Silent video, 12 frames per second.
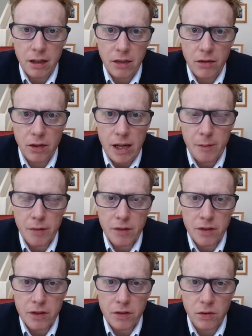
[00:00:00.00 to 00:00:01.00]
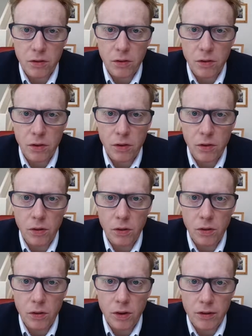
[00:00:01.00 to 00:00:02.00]
your Apple Store
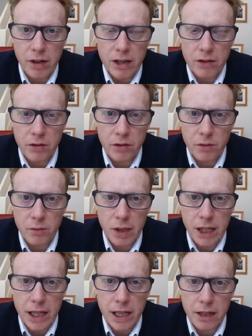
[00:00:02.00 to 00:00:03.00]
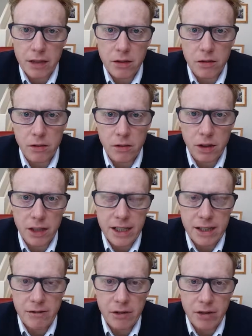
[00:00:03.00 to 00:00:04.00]
or your Android Play Store and
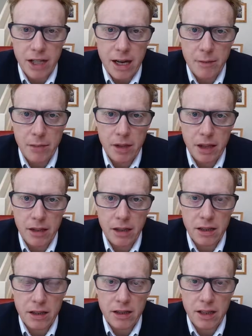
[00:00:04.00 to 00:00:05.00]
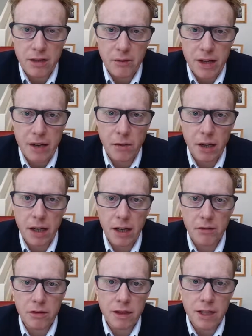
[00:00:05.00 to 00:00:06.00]
download the app and sign up that way.
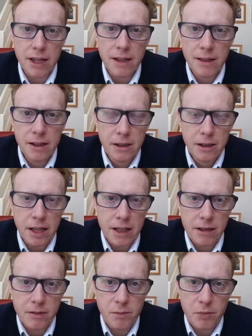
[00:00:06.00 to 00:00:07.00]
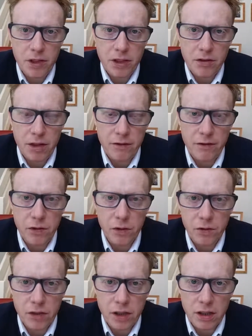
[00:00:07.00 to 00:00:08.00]
I would say it's pretty
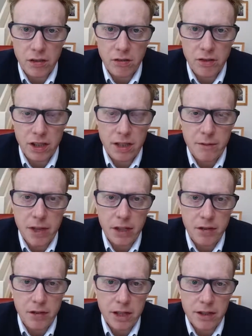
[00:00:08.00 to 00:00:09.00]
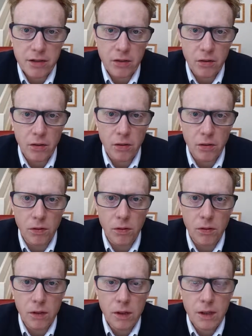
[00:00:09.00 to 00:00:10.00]
straightforward. You can do it with an email address or